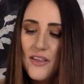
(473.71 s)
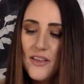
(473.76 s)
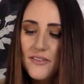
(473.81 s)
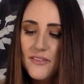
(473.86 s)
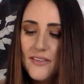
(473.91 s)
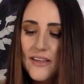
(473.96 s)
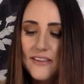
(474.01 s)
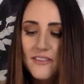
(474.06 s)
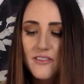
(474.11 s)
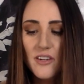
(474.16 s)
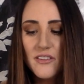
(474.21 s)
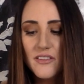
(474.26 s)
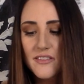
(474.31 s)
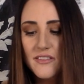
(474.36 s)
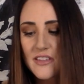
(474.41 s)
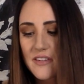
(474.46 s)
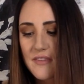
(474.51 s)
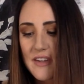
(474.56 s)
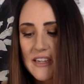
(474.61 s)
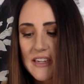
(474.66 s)
They start to
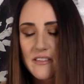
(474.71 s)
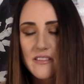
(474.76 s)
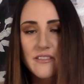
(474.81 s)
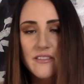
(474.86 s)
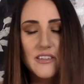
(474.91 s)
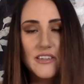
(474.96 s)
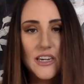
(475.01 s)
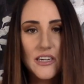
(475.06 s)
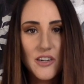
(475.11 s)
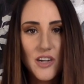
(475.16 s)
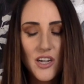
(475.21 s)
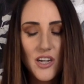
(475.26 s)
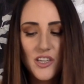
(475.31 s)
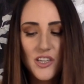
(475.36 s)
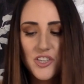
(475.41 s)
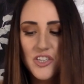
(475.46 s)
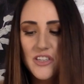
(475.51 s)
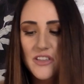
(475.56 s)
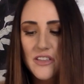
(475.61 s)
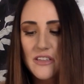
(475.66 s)
see advances in
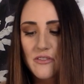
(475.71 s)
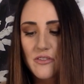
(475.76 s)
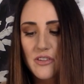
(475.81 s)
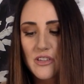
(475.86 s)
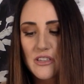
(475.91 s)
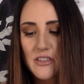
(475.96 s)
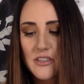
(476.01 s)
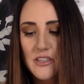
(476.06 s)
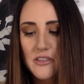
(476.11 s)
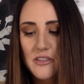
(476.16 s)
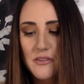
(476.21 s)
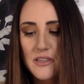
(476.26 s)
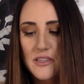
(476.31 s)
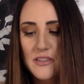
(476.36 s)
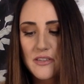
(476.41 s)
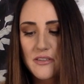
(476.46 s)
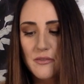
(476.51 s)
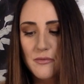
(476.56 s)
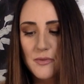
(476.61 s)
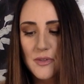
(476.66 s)
technology. Things are continuing
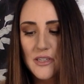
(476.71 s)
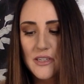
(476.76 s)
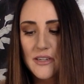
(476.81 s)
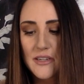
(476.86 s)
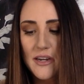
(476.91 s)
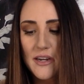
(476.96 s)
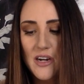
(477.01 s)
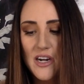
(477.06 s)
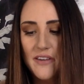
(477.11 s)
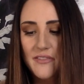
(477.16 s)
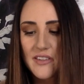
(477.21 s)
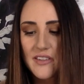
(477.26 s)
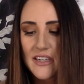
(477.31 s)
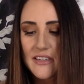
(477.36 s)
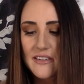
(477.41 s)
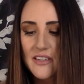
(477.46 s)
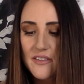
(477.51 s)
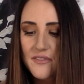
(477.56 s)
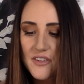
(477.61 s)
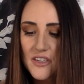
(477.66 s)
to really take off
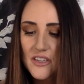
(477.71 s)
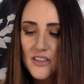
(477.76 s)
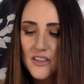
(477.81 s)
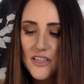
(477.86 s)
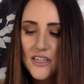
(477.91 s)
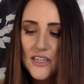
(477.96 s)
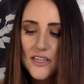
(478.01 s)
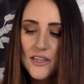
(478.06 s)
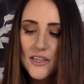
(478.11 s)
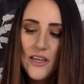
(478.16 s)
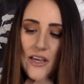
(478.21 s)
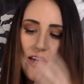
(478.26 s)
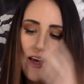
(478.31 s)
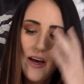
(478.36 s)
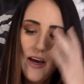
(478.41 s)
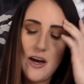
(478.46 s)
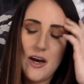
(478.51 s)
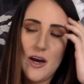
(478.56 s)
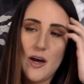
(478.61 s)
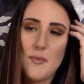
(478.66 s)
scientifically.
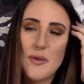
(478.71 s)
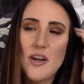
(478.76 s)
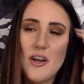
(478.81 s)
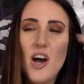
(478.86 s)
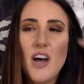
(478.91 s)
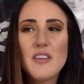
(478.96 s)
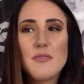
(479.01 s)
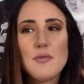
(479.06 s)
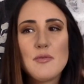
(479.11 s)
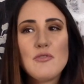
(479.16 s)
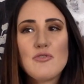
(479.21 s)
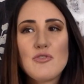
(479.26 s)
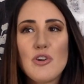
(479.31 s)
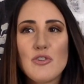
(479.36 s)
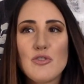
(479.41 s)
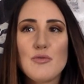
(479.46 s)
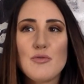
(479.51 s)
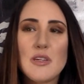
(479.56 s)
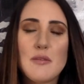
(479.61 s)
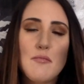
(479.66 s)
And hospitals start
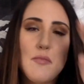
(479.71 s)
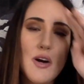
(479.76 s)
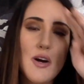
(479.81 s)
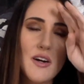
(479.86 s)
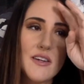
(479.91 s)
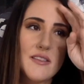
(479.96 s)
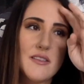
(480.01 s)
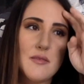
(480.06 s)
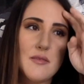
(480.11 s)
to really market